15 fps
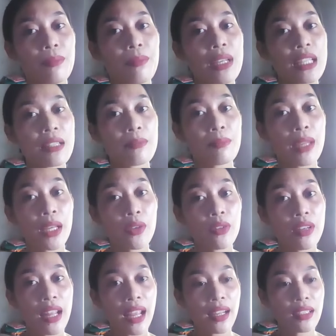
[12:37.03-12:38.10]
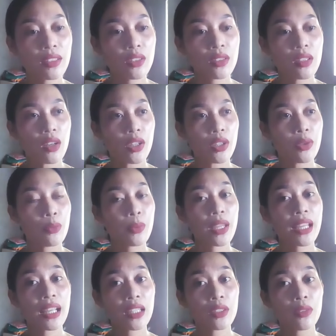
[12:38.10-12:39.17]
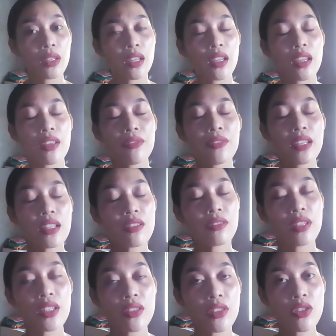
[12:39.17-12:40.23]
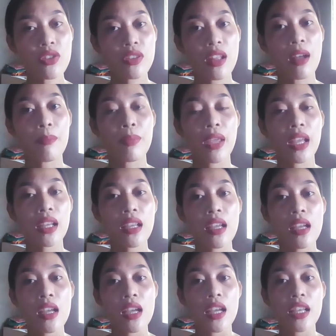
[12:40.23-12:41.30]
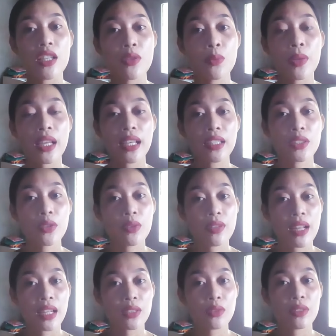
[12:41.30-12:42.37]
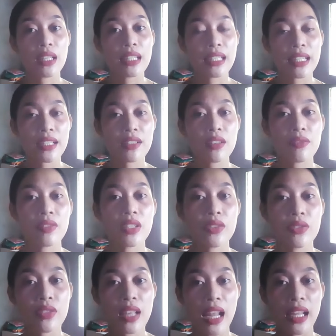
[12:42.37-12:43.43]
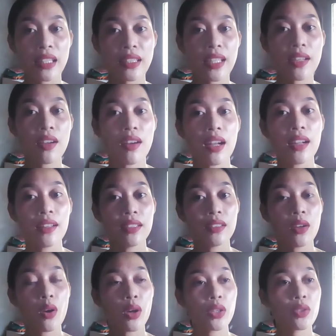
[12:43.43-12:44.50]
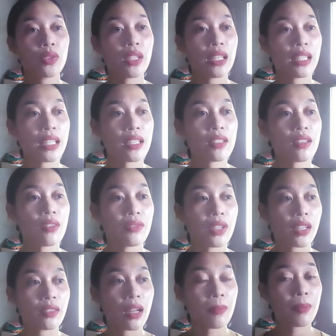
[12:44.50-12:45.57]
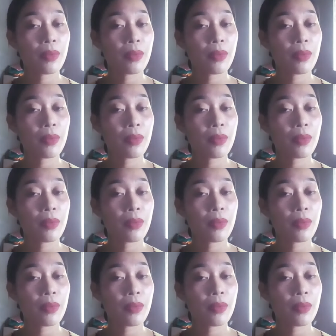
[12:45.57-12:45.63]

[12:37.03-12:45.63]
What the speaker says: must be connect or we can if this research topic is we can connect to the needs of the society and or to the needs of this